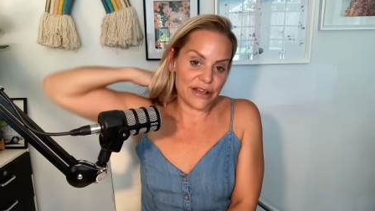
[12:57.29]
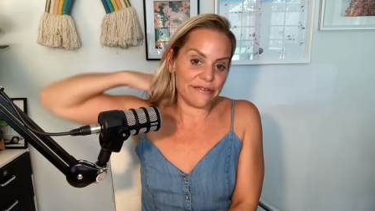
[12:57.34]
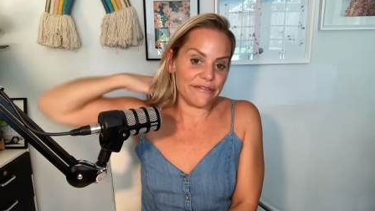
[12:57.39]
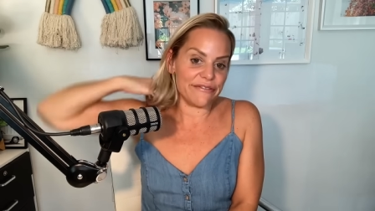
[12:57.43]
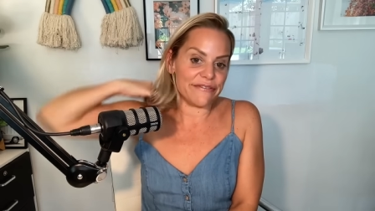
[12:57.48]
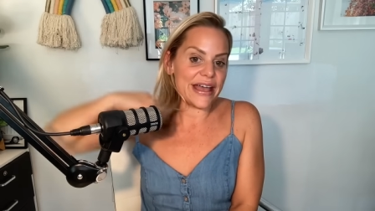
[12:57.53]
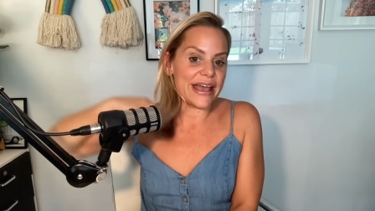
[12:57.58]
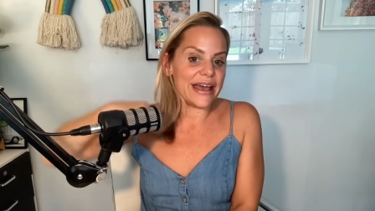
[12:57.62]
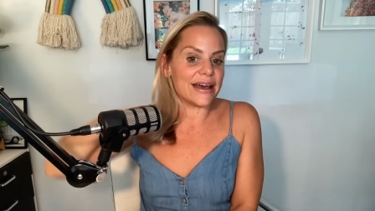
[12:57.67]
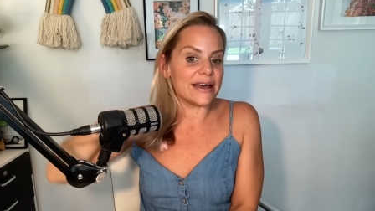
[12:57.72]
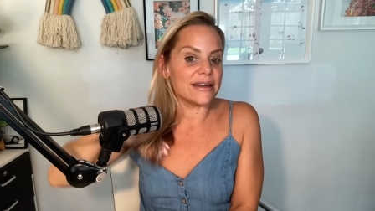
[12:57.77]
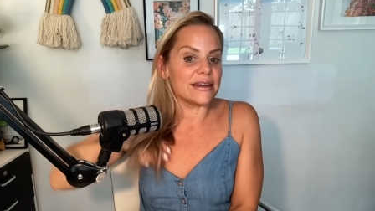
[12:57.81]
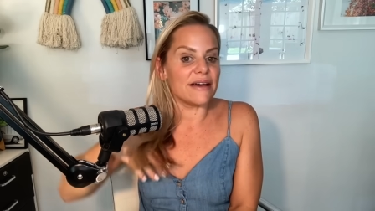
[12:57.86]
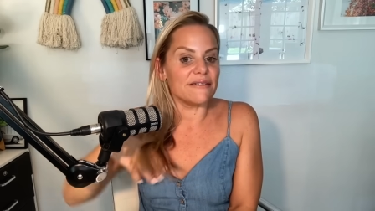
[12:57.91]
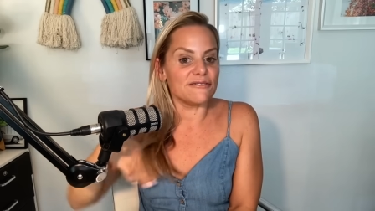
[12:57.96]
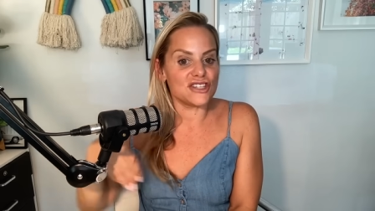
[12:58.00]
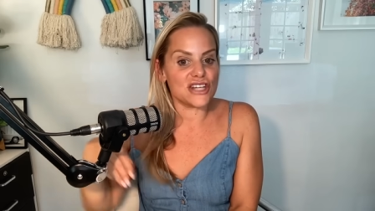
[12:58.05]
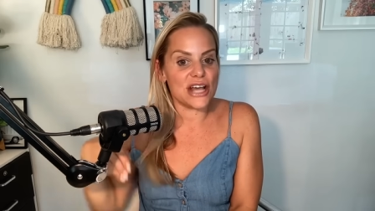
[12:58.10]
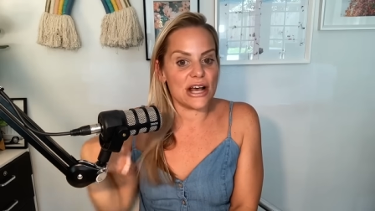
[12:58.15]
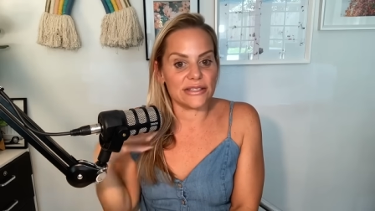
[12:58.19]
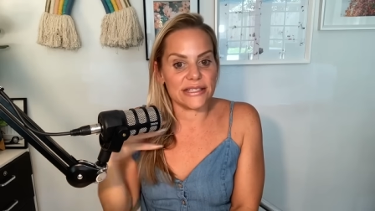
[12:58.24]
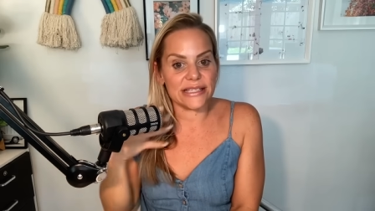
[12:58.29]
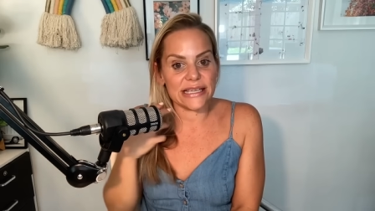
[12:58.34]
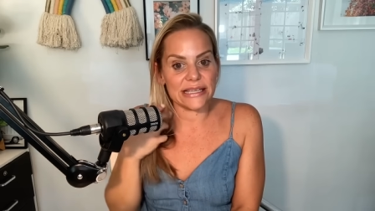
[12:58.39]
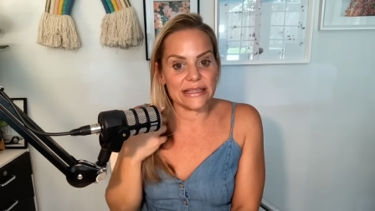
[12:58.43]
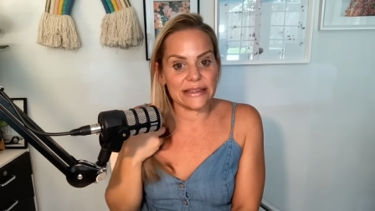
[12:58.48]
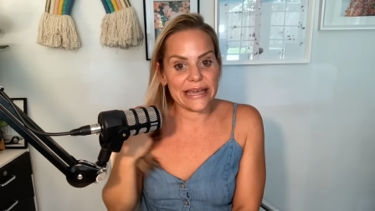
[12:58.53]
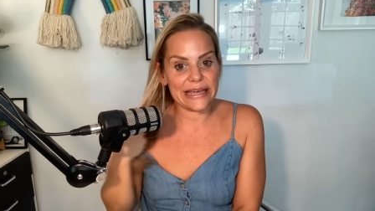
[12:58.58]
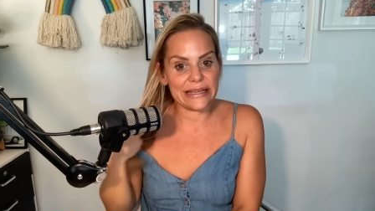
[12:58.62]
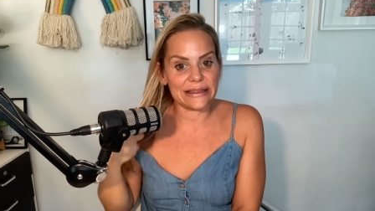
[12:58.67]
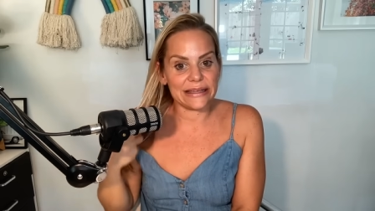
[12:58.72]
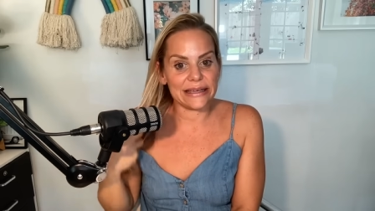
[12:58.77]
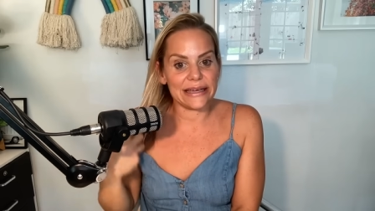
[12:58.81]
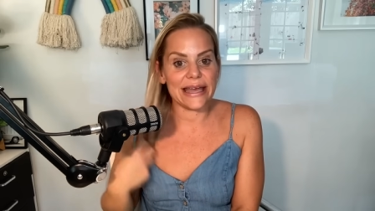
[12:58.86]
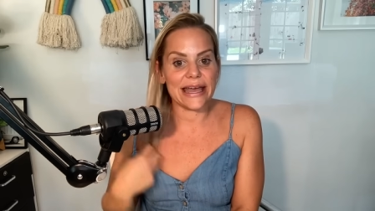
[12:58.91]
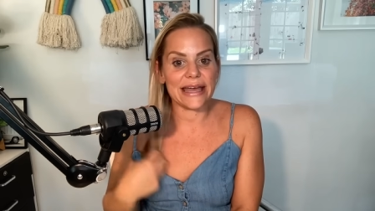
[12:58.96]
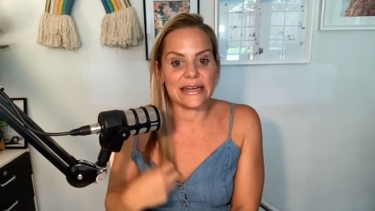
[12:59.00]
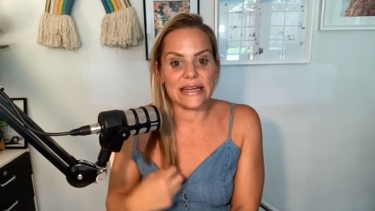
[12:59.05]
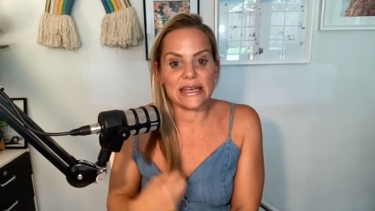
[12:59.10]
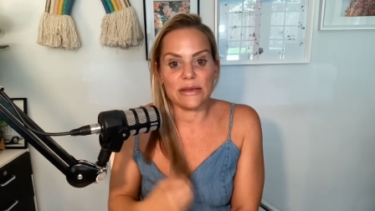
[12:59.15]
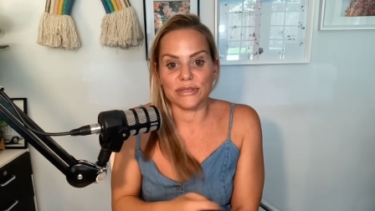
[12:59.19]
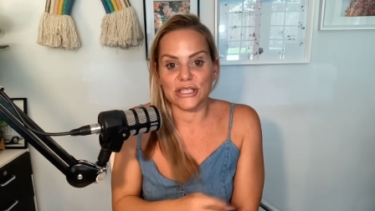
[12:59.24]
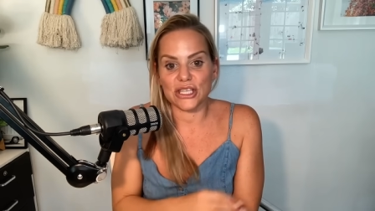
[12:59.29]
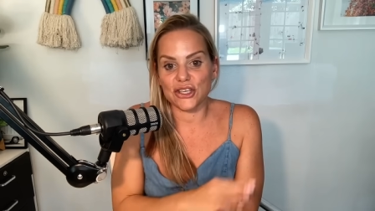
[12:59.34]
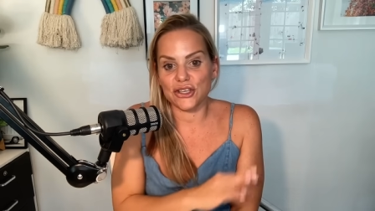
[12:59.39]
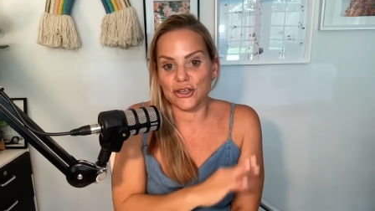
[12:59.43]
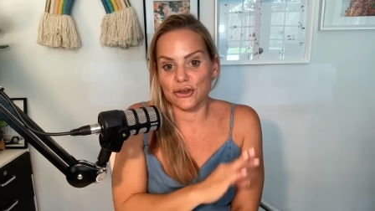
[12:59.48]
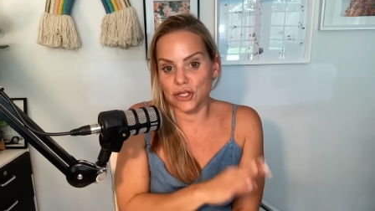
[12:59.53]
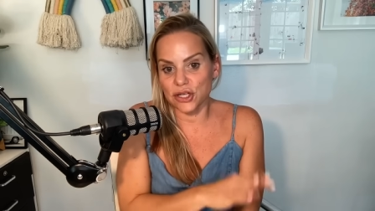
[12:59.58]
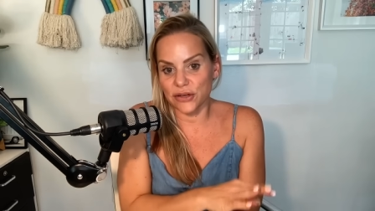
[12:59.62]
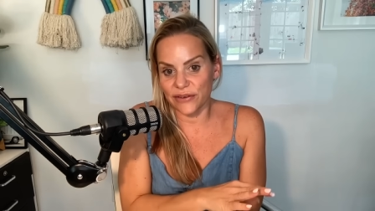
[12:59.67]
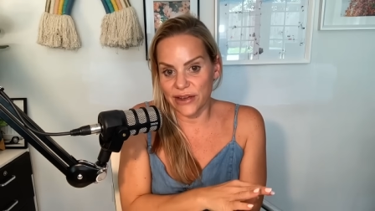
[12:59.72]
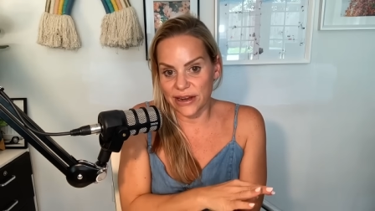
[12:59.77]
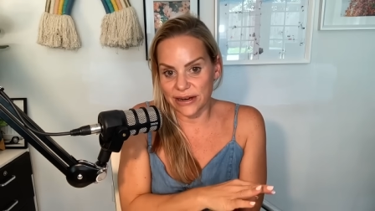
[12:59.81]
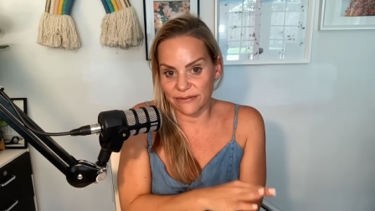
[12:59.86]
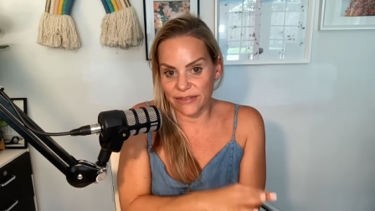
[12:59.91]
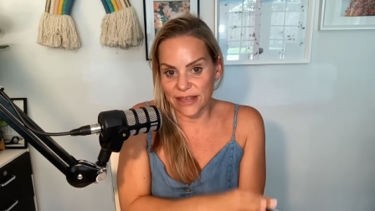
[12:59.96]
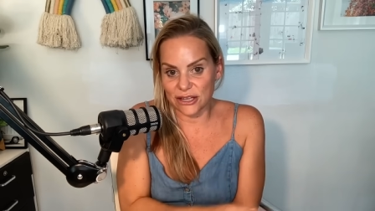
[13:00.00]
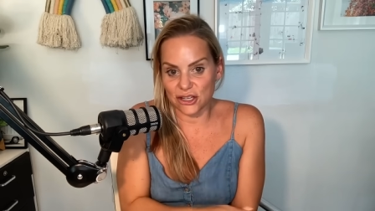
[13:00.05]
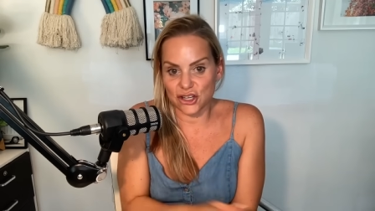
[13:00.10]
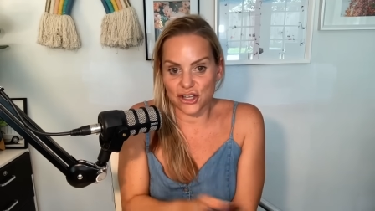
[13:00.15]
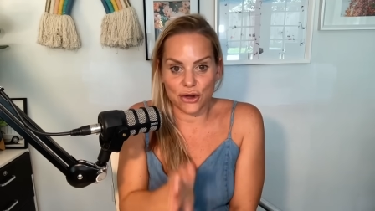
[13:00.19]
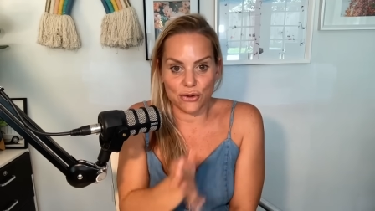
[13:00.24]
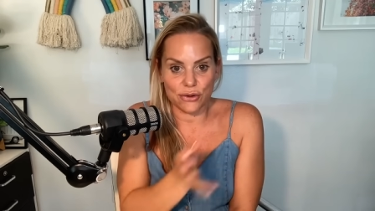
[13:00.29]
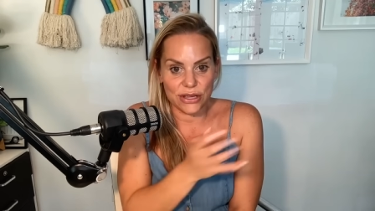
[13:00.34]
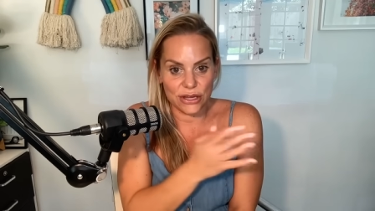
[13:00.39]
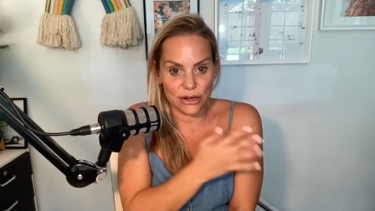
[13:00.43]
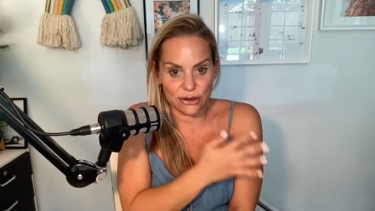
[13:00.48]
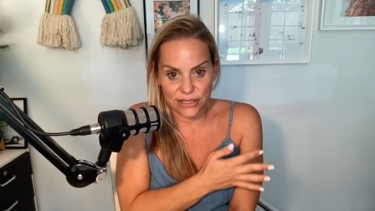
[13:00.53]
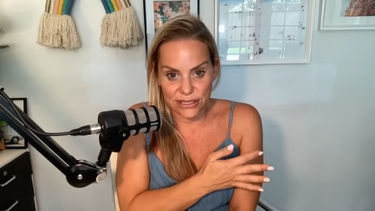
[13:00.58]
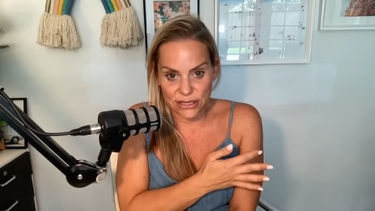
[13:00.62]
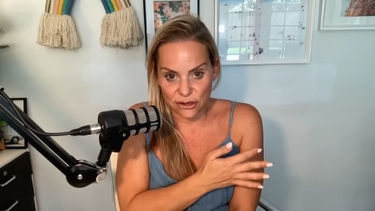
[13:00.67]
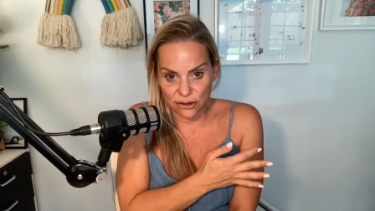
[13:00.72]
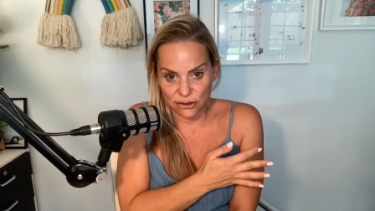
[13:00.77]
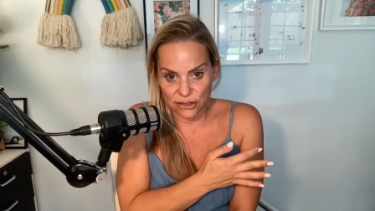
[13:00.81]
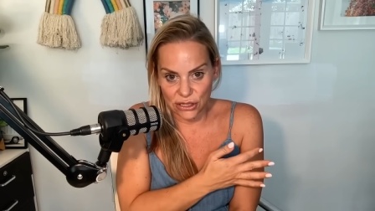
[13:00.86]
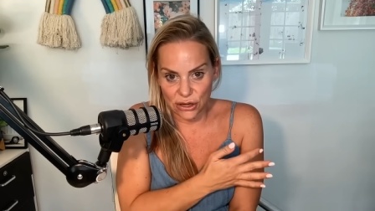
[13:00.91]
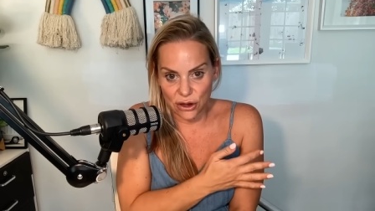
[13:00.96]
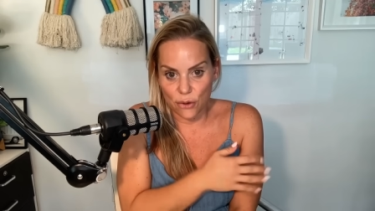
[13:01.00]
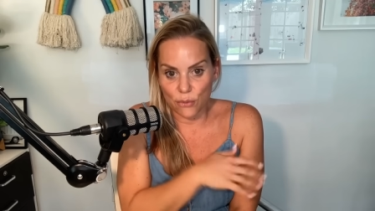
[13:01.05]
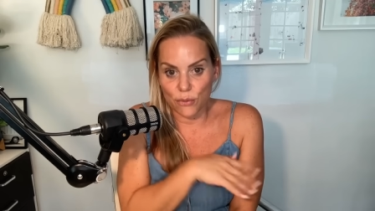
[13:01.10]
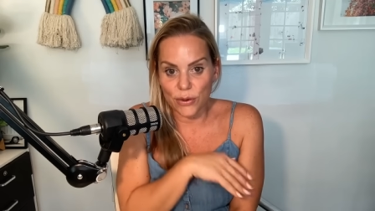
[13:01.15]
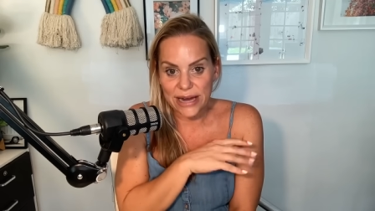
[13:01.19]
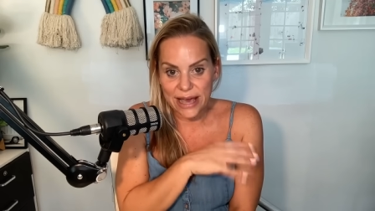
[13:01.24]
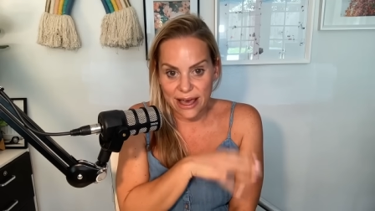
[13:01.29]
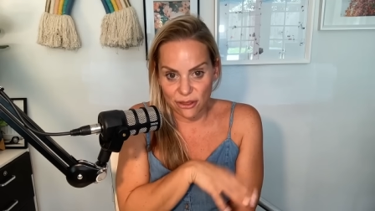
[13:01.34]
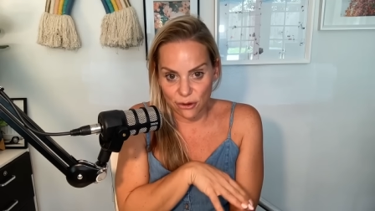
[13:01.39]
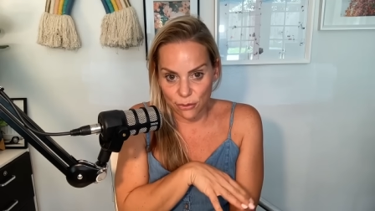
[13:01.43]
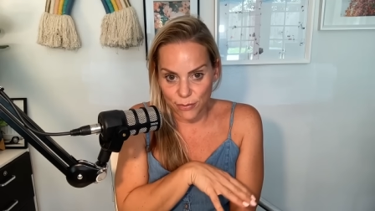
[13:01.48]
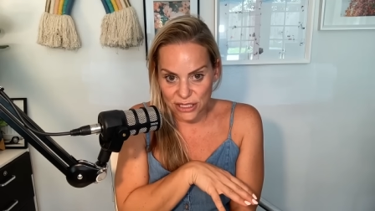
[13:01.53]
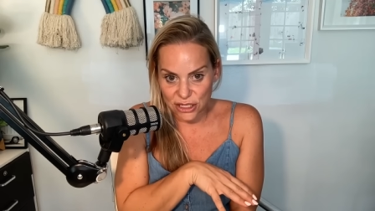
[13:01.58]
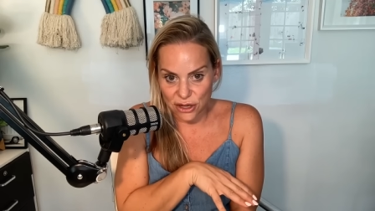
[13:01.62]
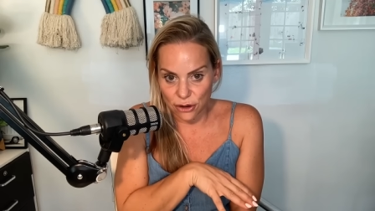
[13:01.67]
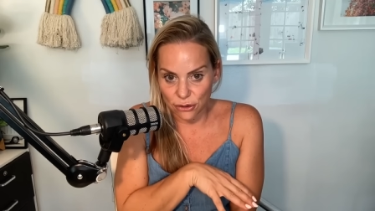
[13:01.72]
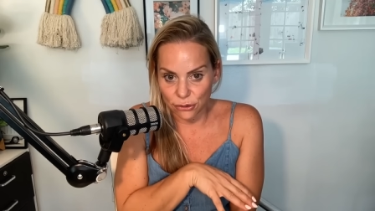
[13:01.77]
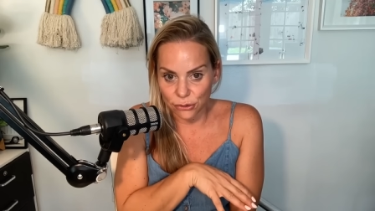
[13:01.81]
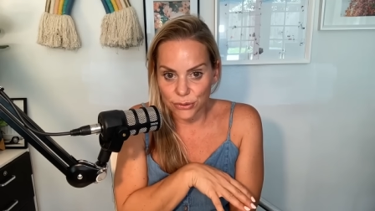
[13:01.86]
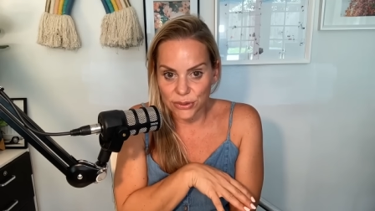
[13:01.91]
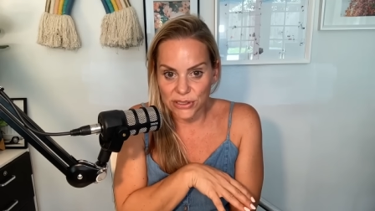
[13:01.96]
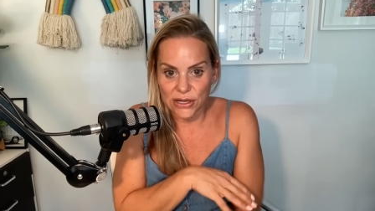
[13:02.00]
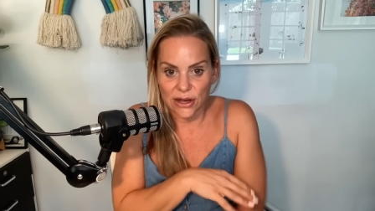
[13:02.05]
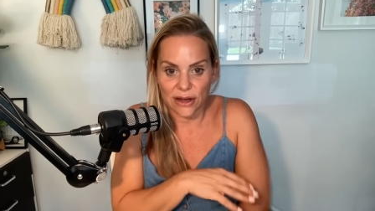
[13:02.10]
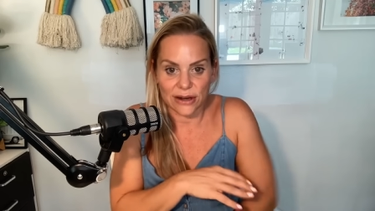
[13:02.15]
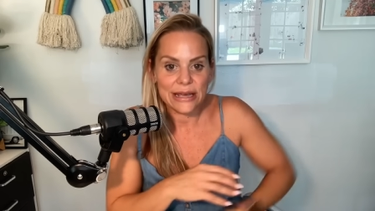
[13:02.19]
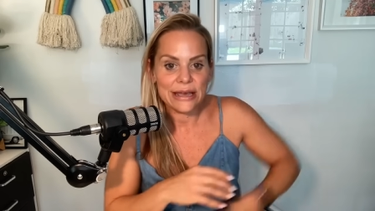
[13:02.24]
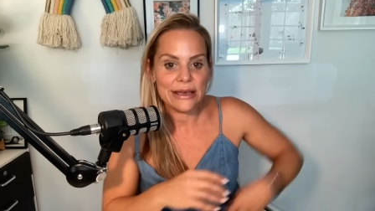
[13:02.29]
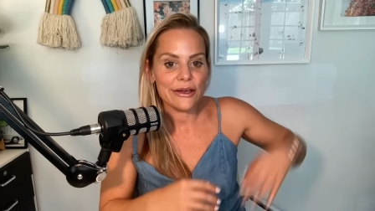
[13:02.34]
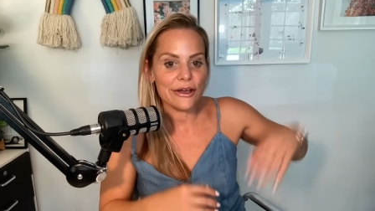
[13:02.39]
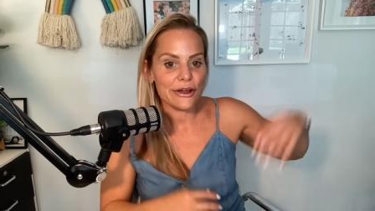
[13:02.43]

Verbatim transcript: fan of Chelsea Lately, and he was a huge fan of that show years and years ago when Heather McDonald was on.